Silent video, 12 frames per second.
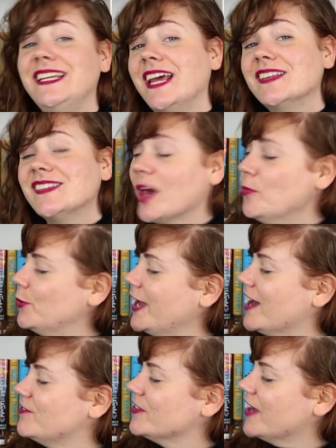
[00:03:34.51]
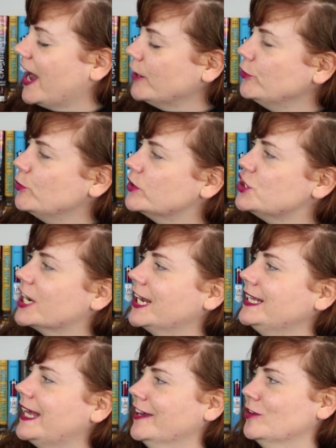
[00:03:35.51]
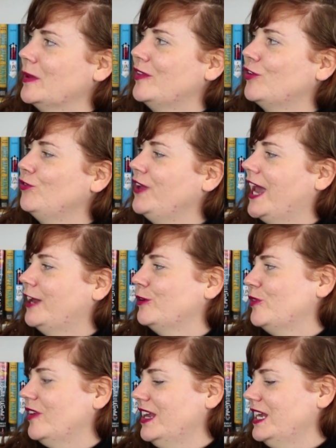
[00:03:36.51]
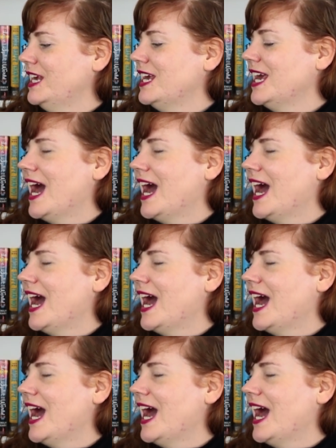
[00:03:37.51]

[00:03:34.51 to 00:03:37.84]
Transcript: Next up, we have The House with Chicken Legs by Sophie Anderson.